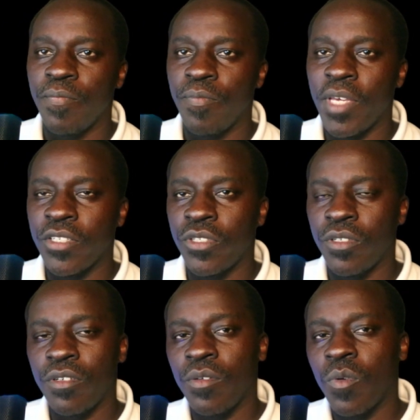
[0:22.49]
make
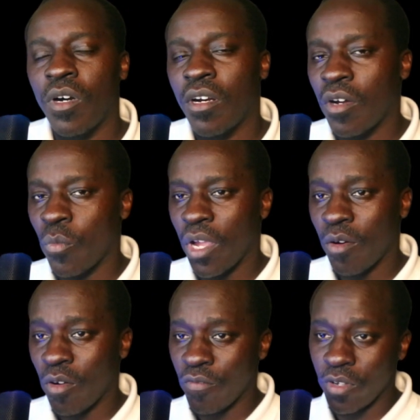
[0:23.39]
sure you are aware
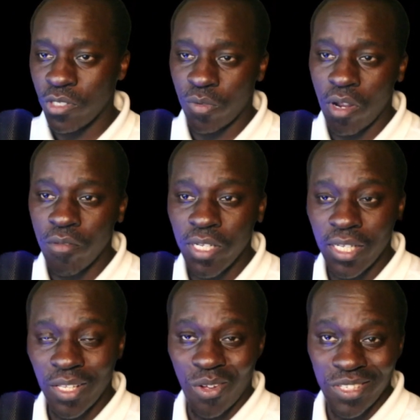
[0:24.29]
of your surrounding
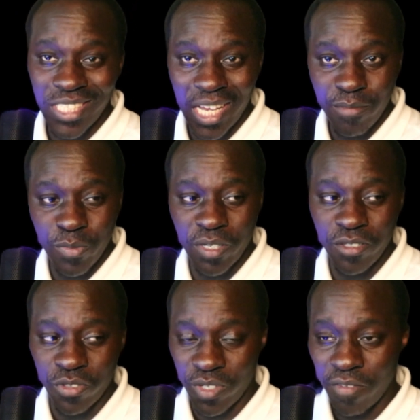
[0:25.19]
at all times,
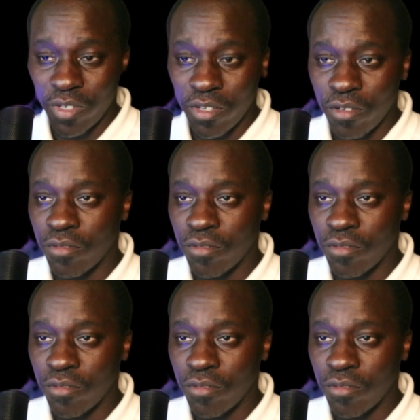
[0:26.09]
because you never know,